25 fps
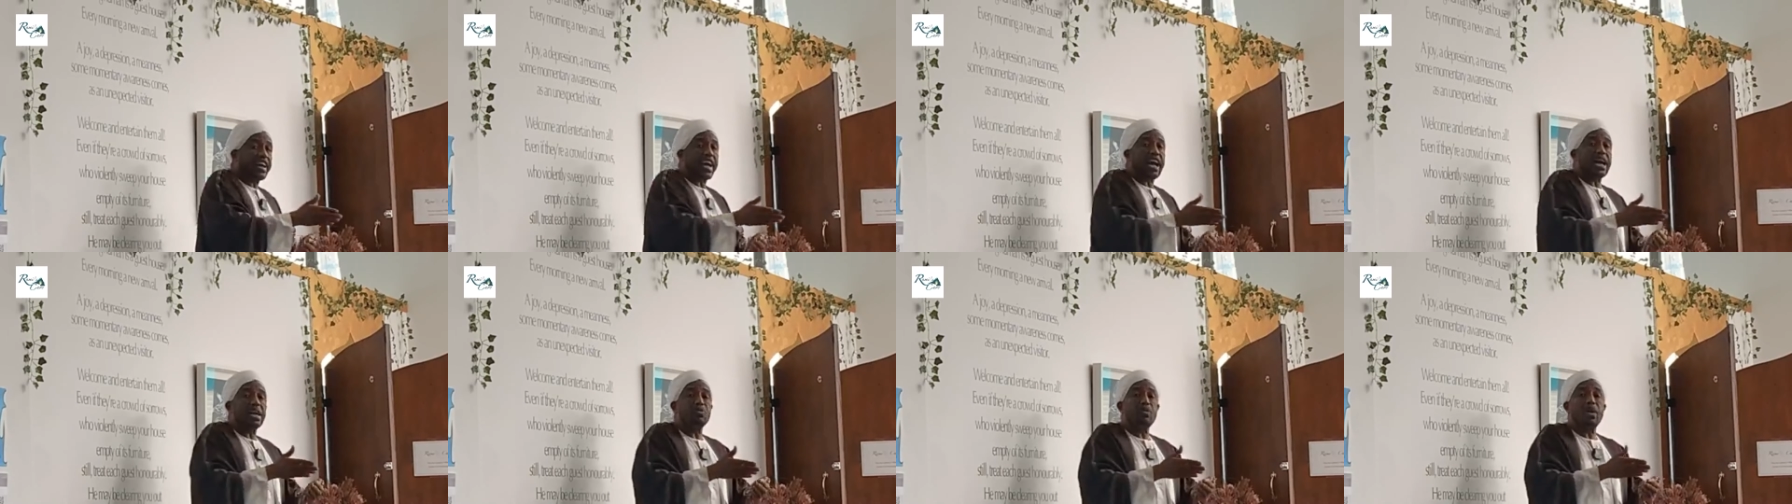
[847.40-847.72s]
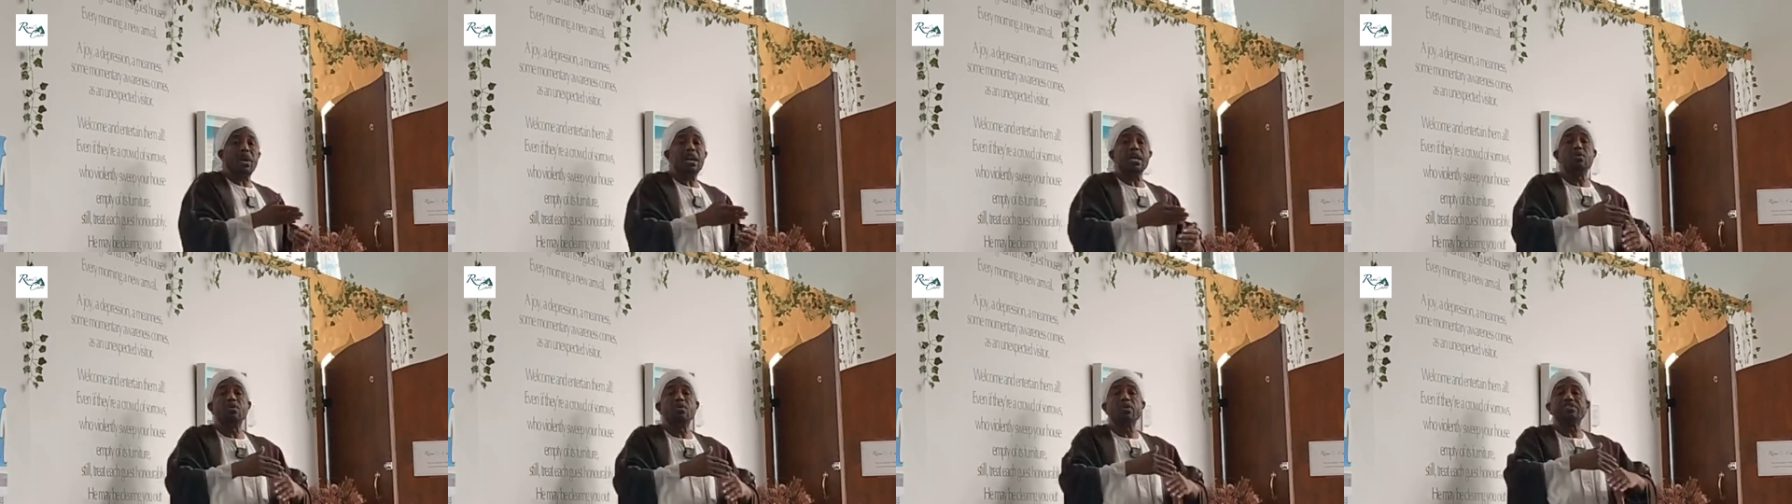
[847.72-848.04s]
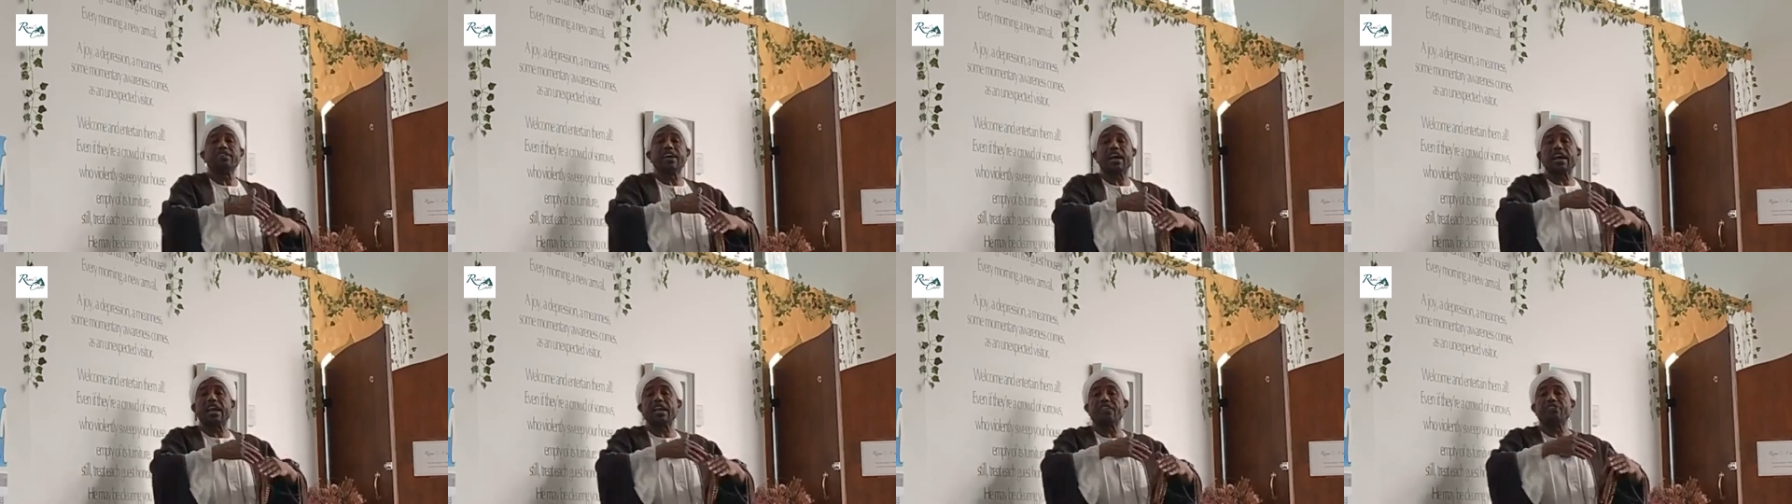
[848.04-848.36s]
second one he will
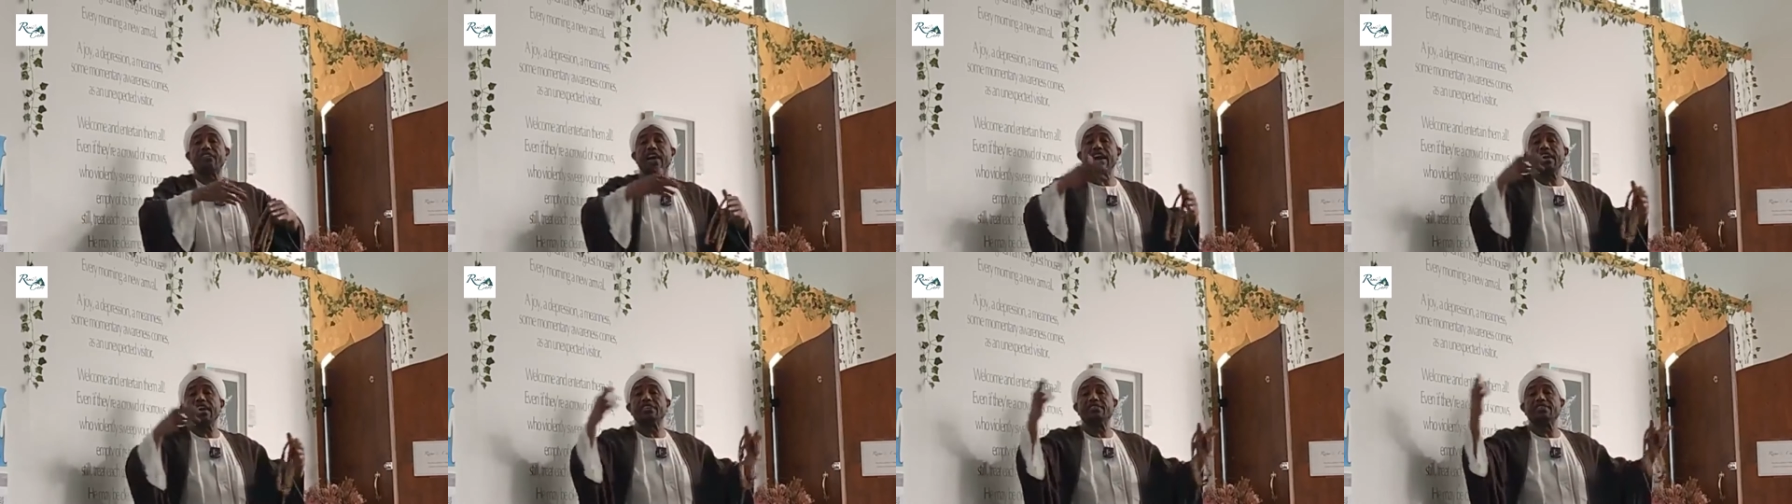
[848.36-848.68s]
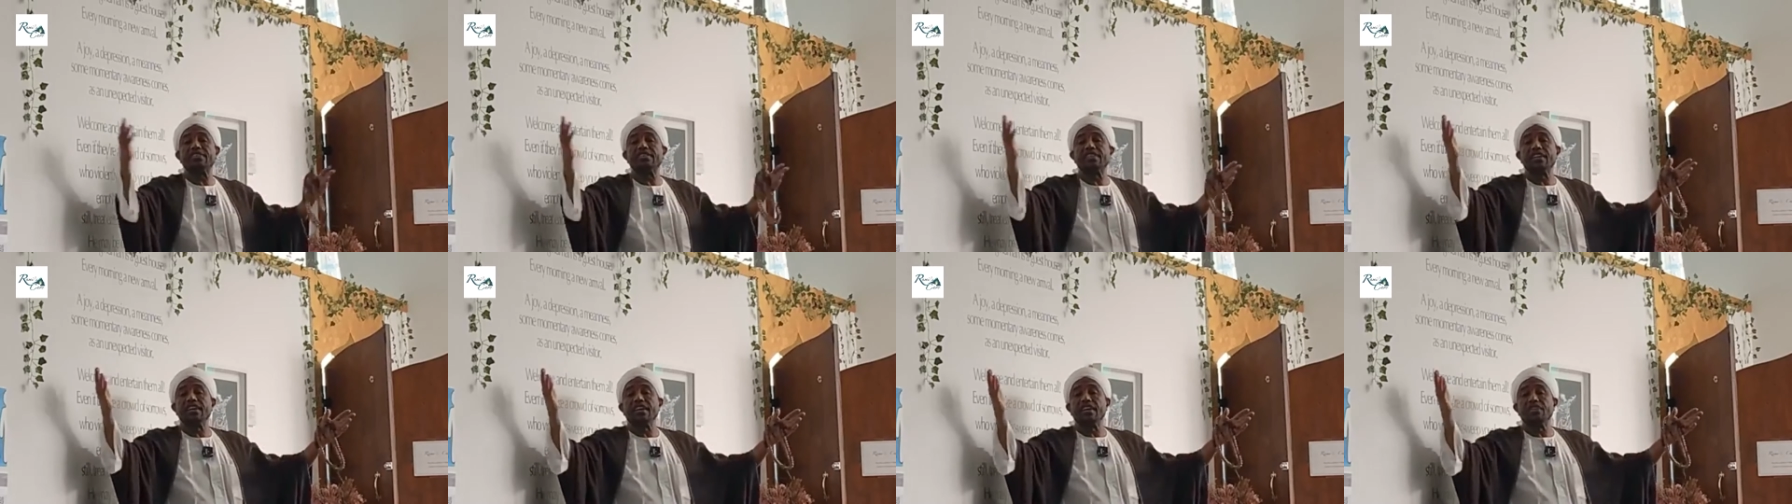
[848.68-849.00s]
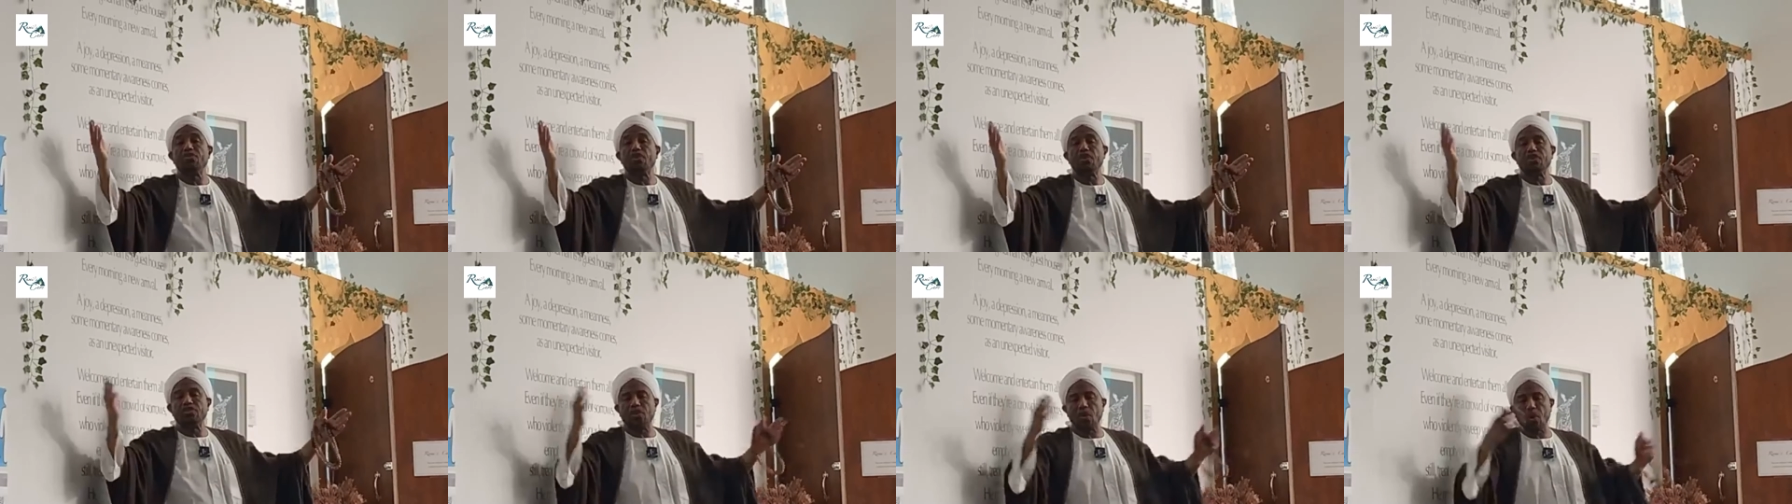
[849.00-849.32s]
sacrifice
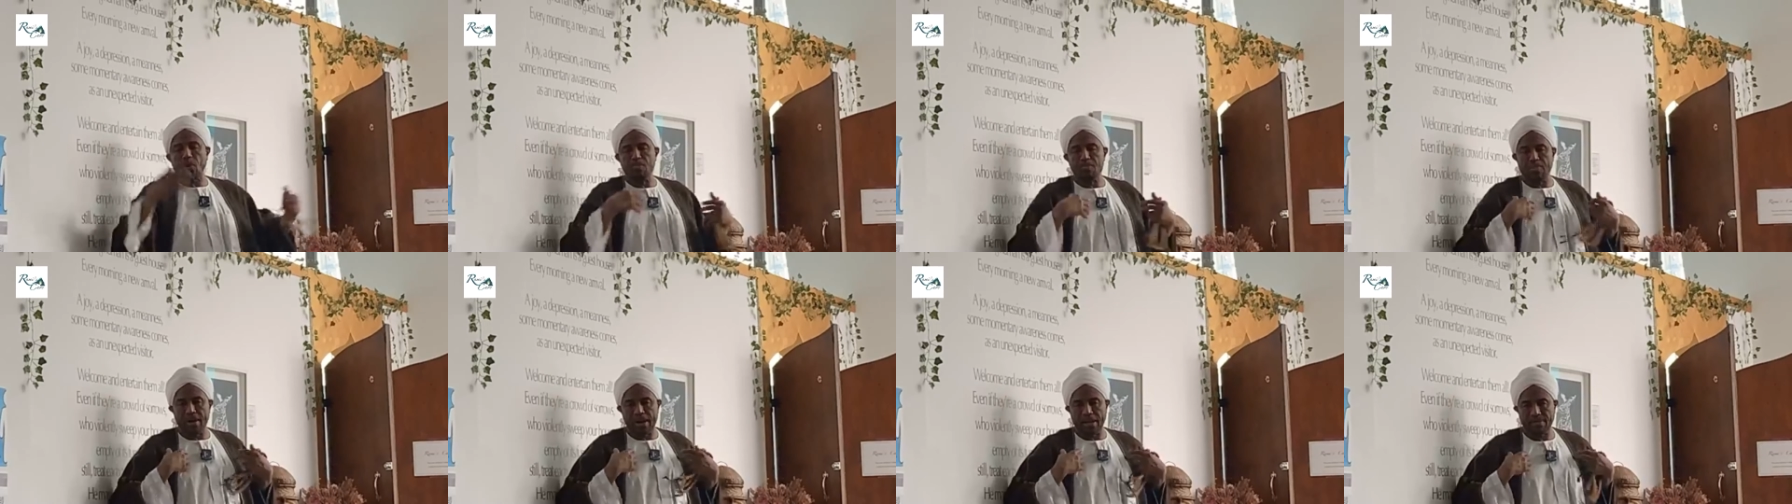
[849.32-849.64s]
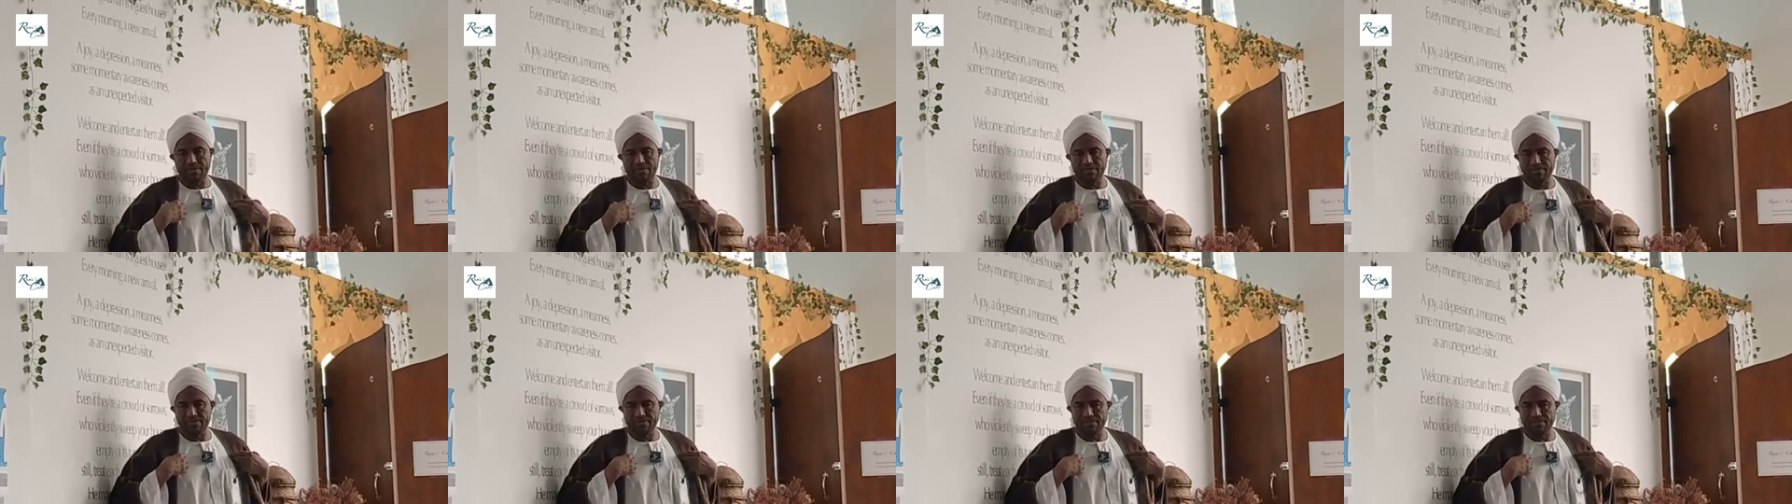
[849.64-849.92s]
for the ummah,